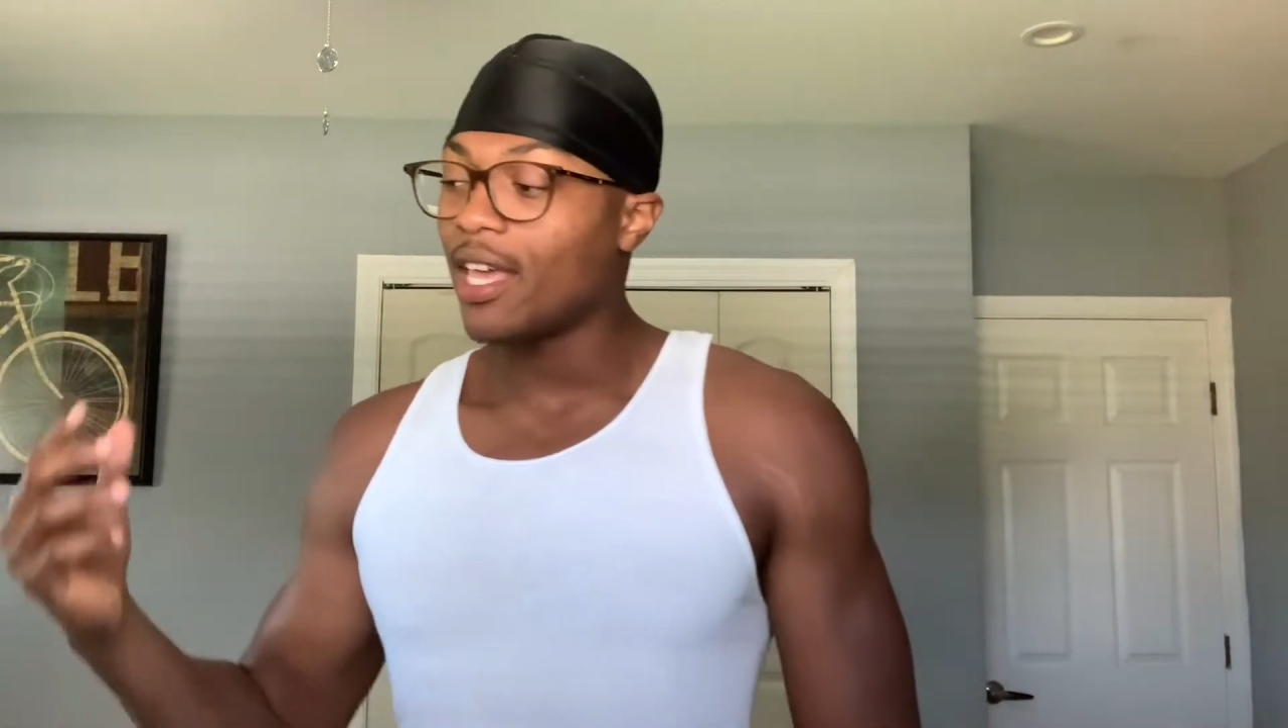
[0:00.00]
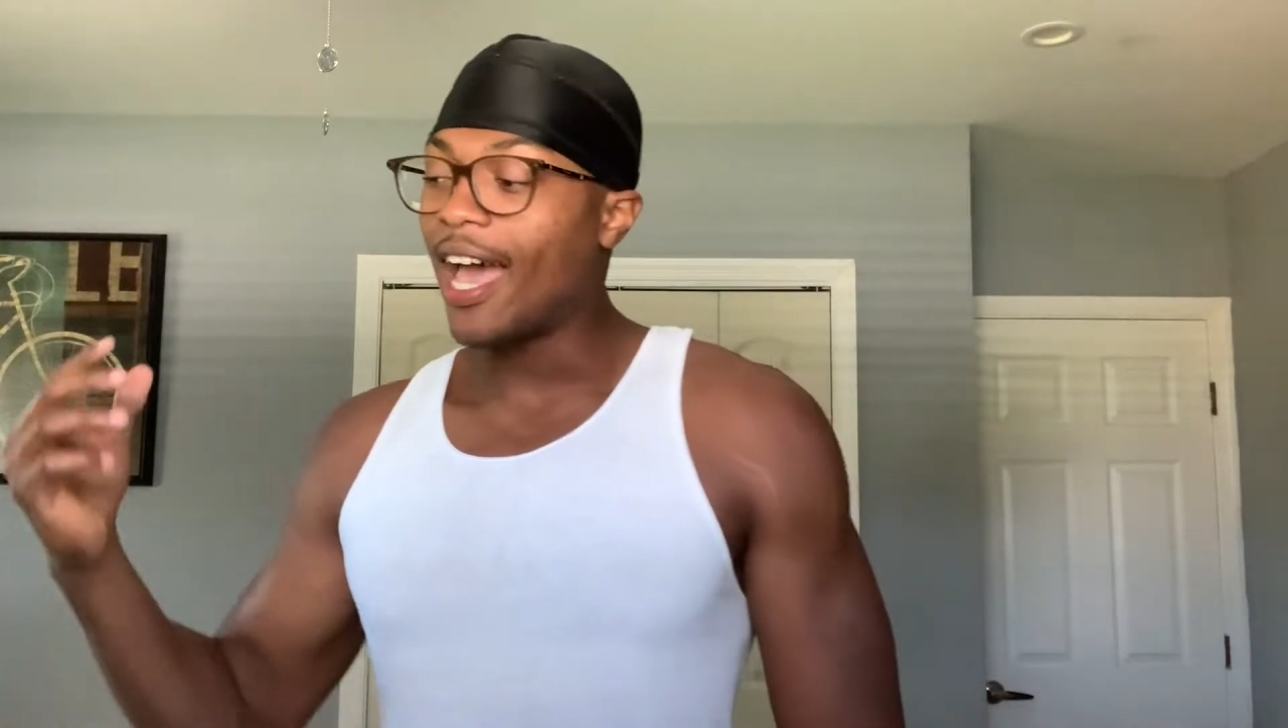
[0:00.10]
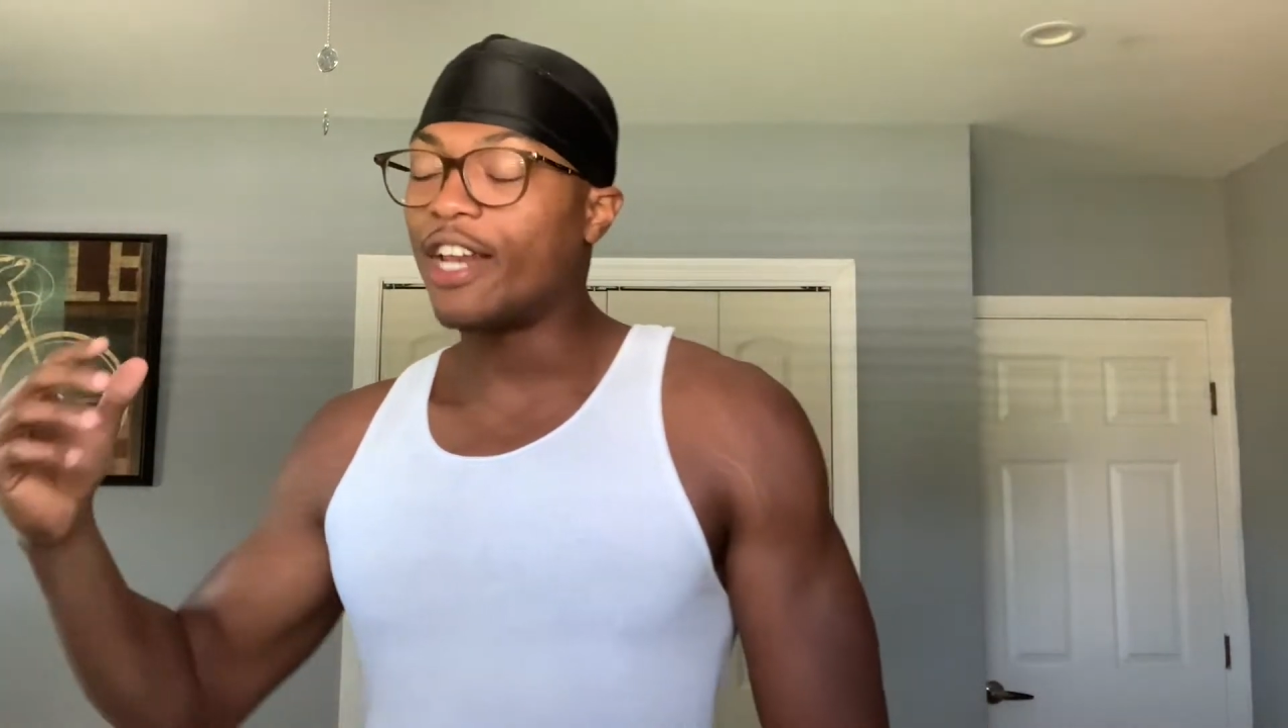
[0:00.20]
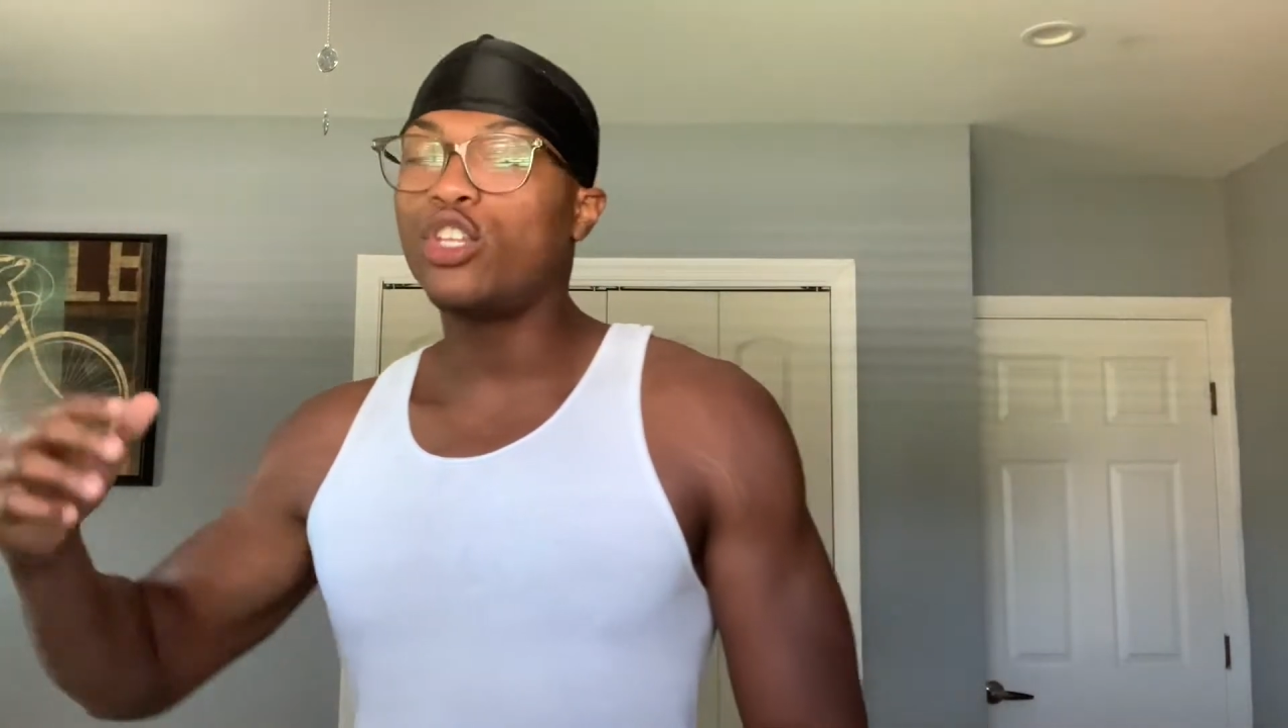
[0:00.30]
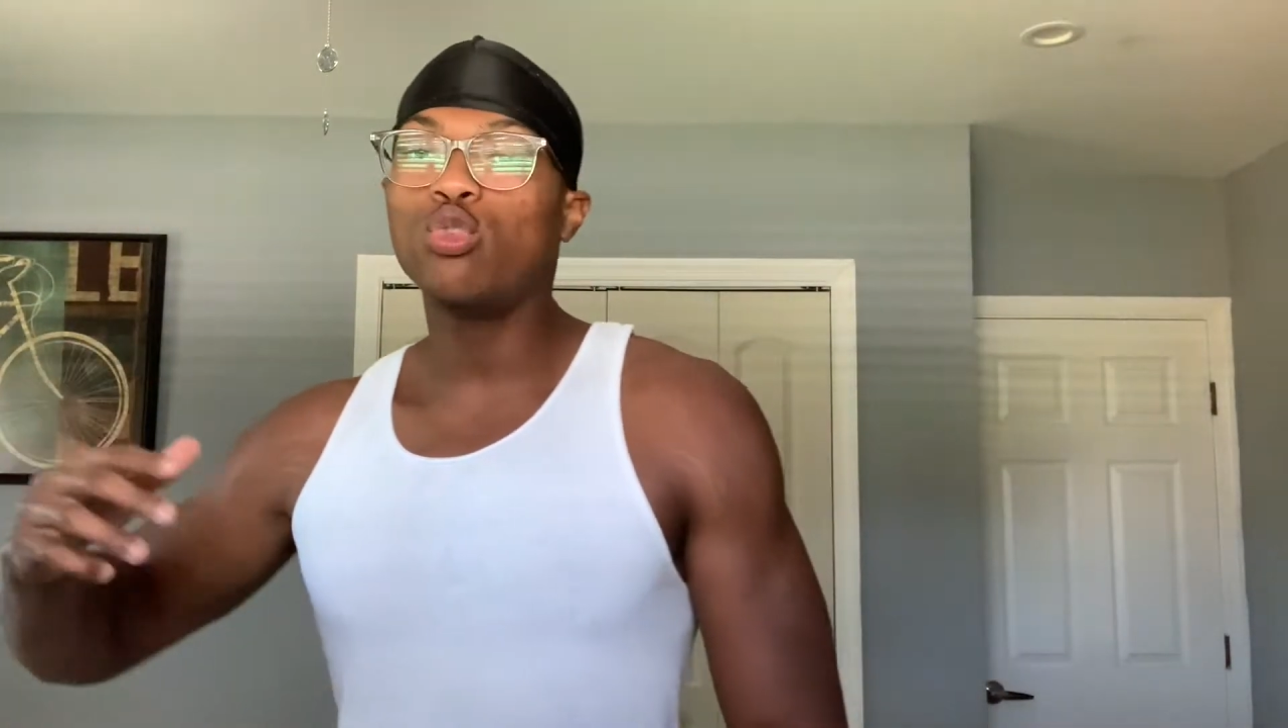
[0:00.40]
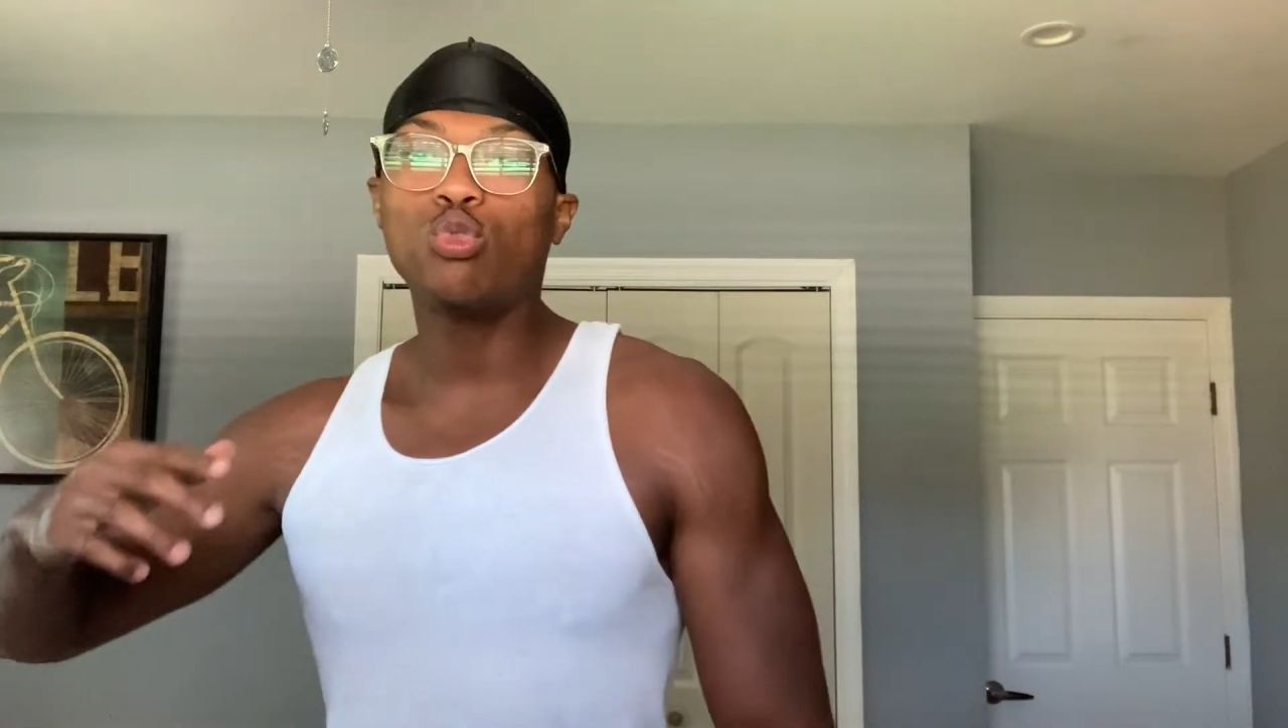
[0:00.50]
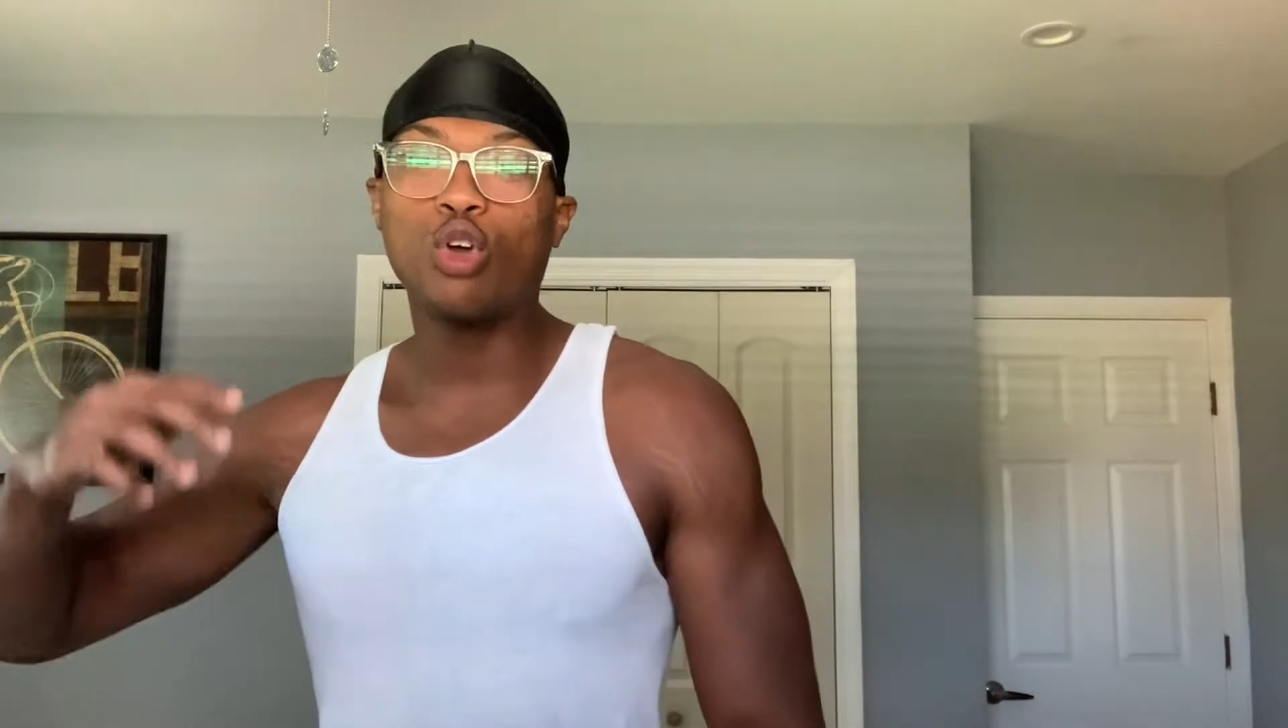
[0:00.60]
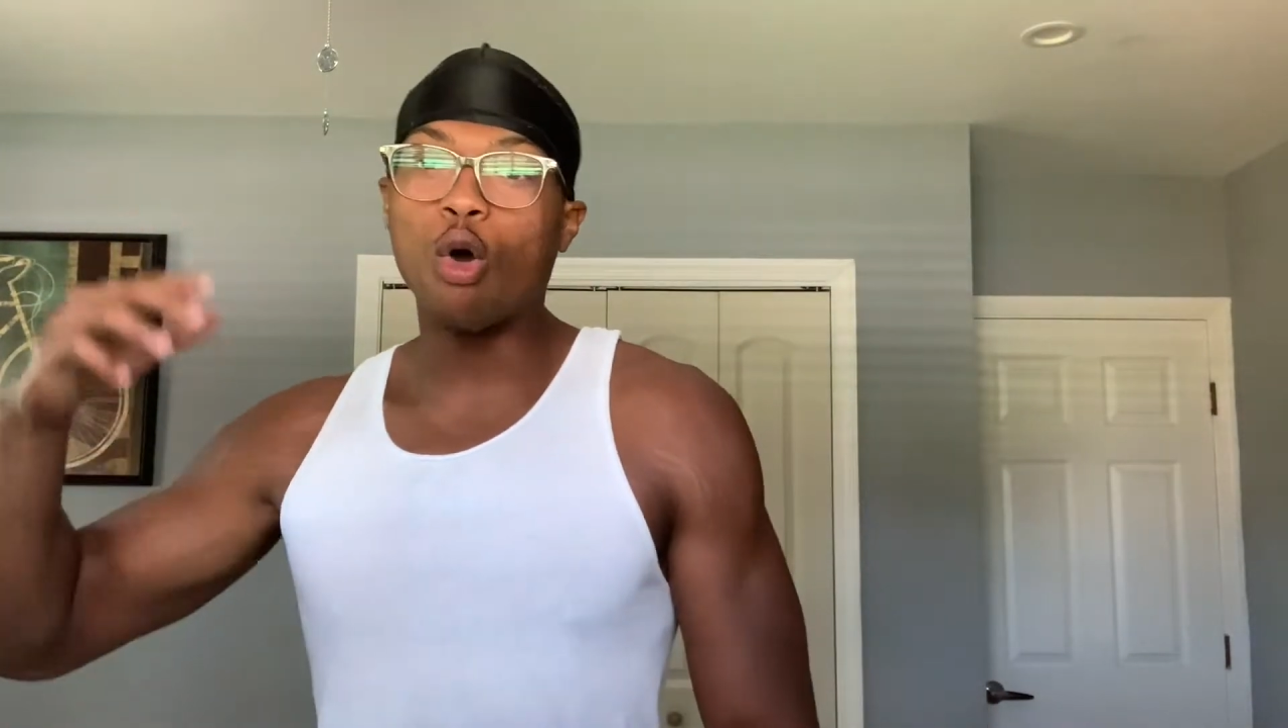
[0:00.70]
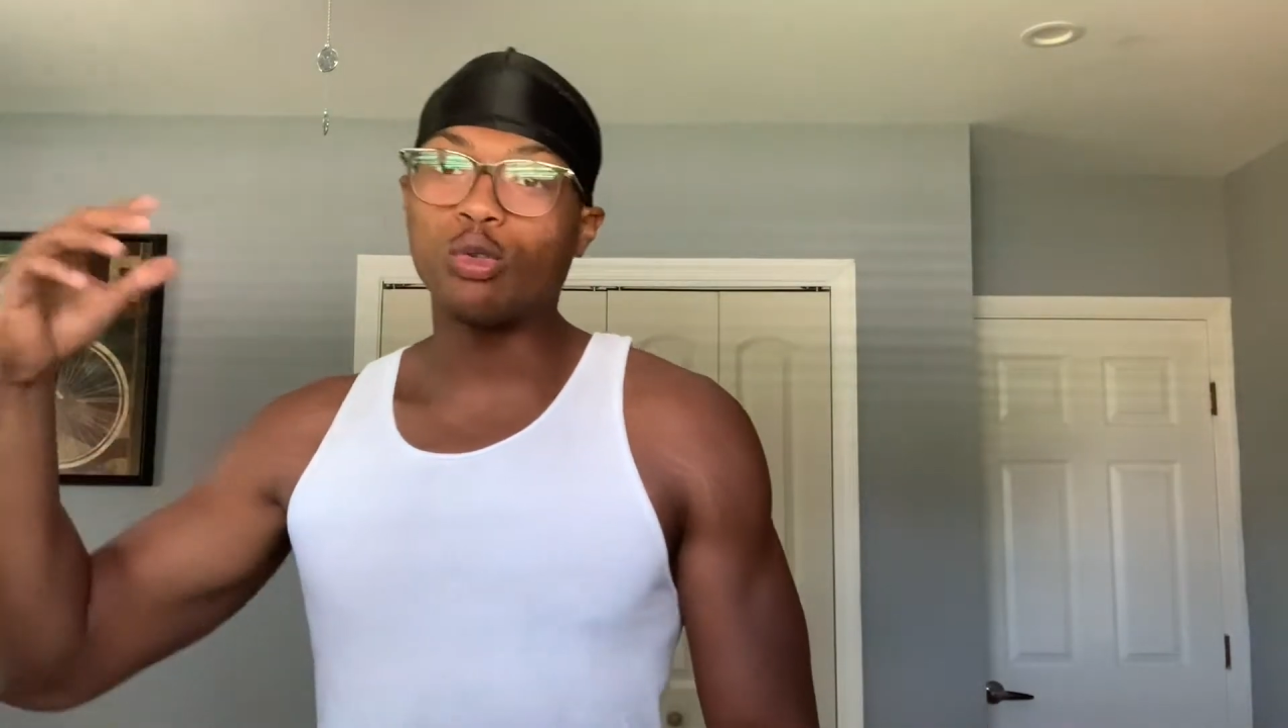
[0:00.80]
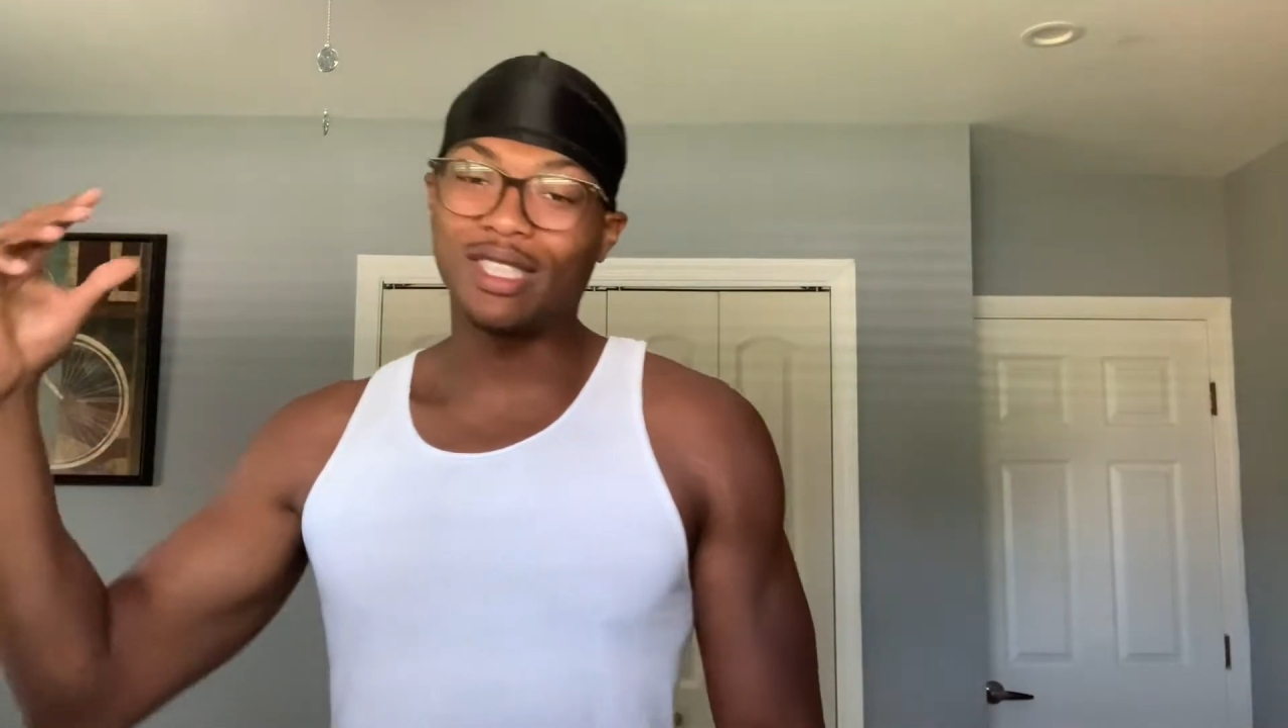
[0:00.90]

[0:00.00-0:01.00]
And you go